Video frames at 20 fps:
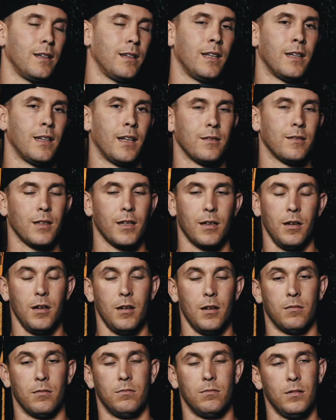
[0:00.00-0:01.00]
And now it's like,
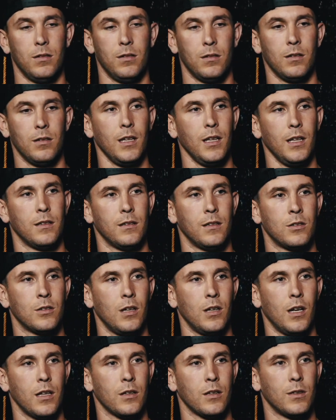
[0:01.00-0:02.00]
oh, well, look at that. There's
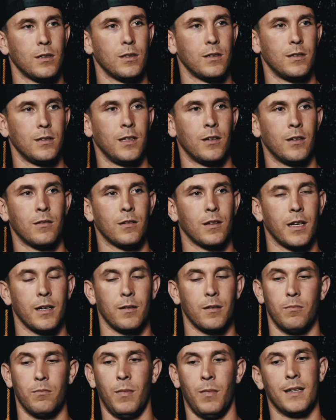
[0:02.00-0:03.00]
another one, or
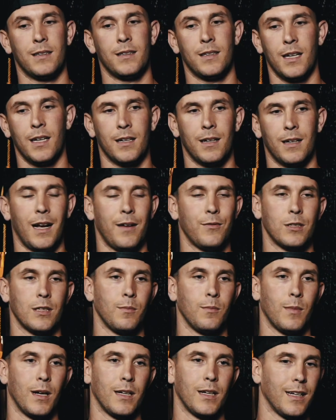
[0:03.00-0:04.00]
like Montana. Obviously,
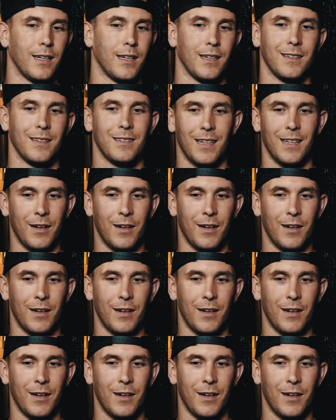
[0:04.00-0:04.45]
Montana.